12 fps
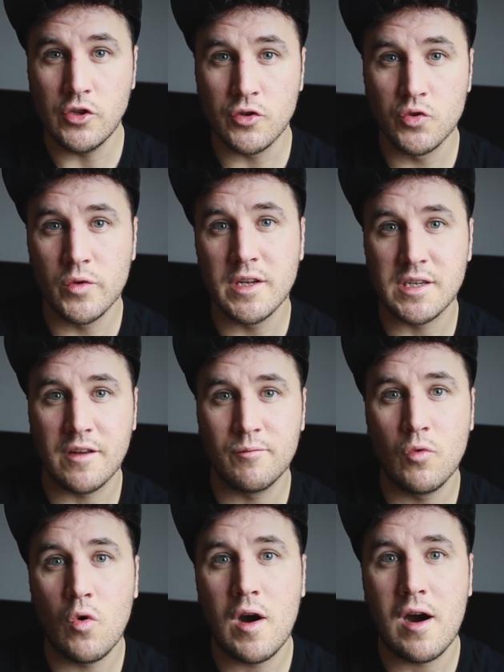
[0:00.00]
you're doing yourself
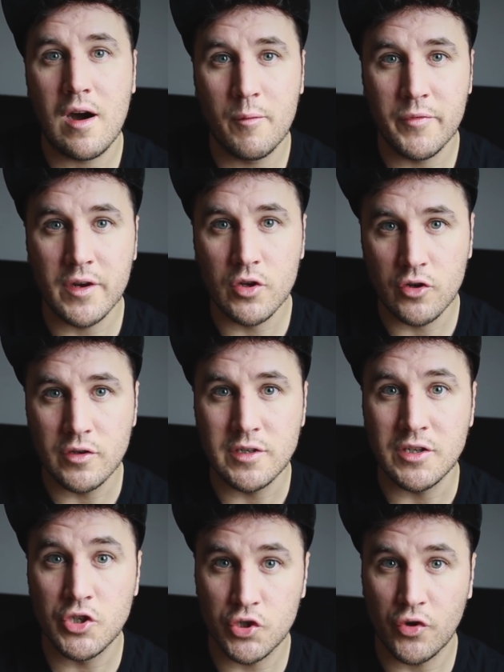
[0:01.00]
more harm than good
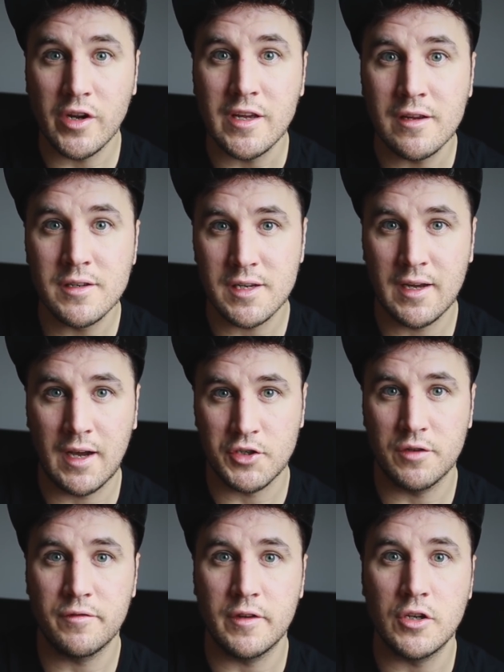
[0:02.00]
in trying to
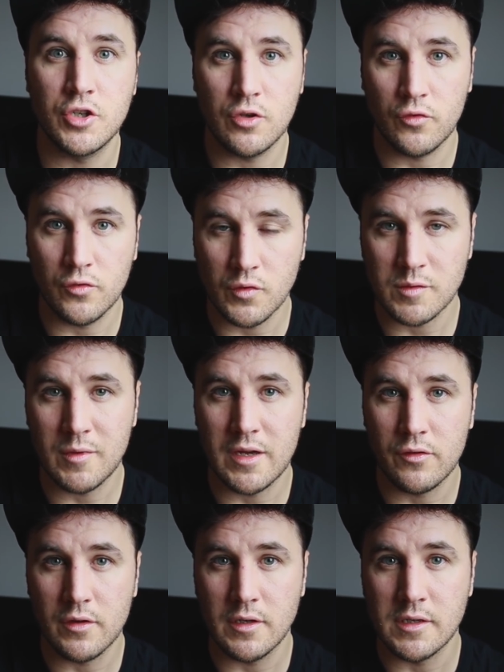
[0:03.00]
catch a fish on those
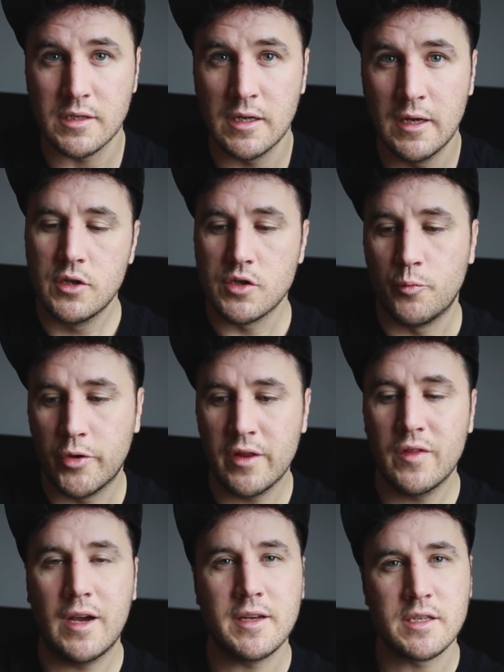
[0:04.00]
methods. So
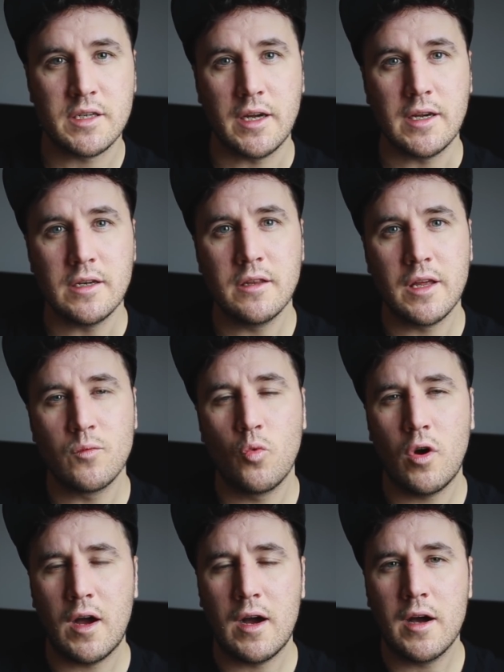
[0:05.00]
putting that aside, then
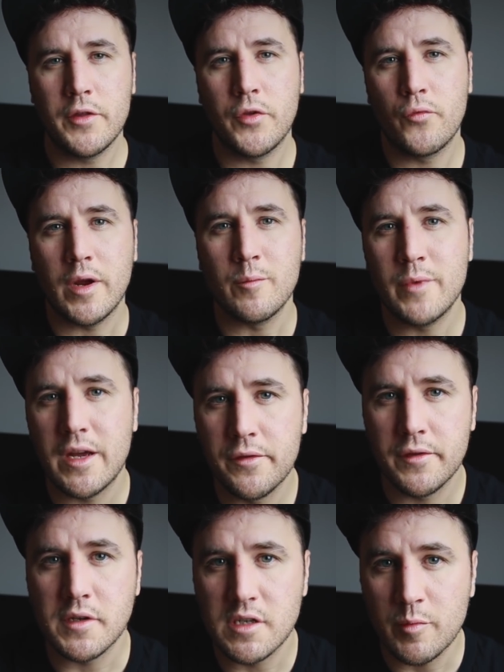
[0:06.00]
what are the right
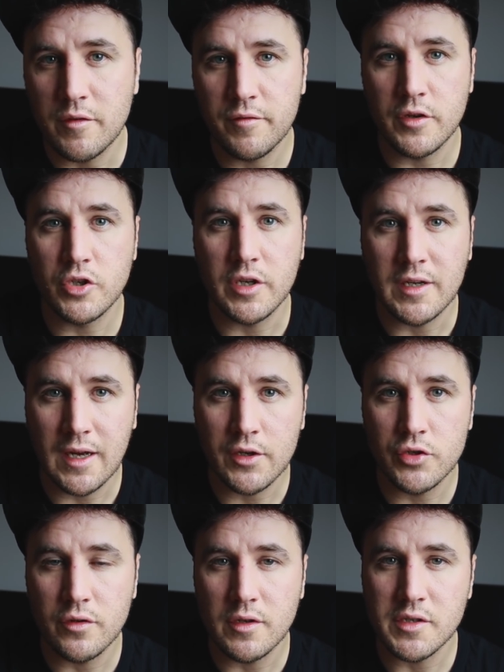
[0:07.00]
methods to be fishing
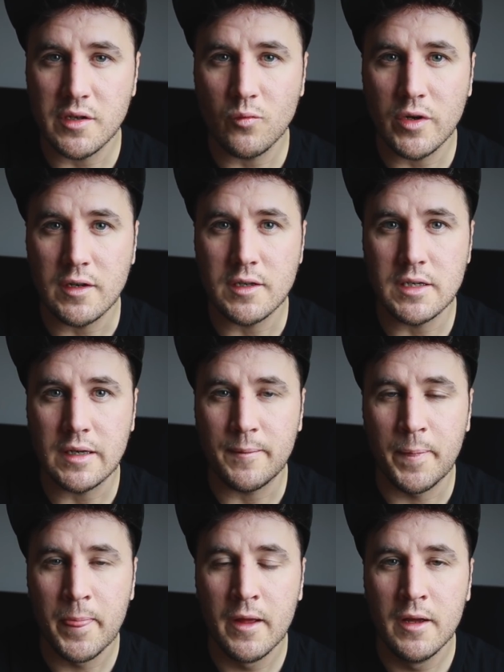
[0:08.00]
naturals in winter?
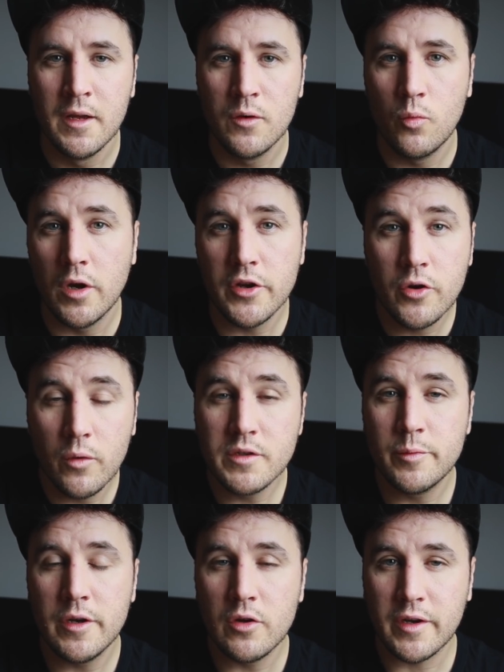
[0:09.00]
Well, you're going
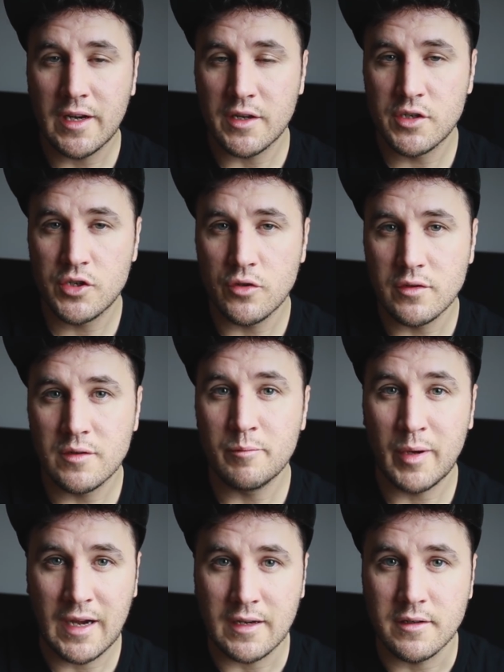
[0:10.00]
to be looking at certain
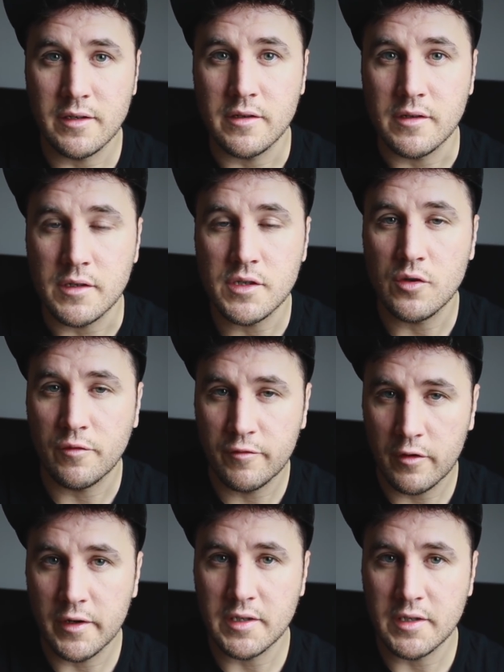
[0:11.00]
patterns. So for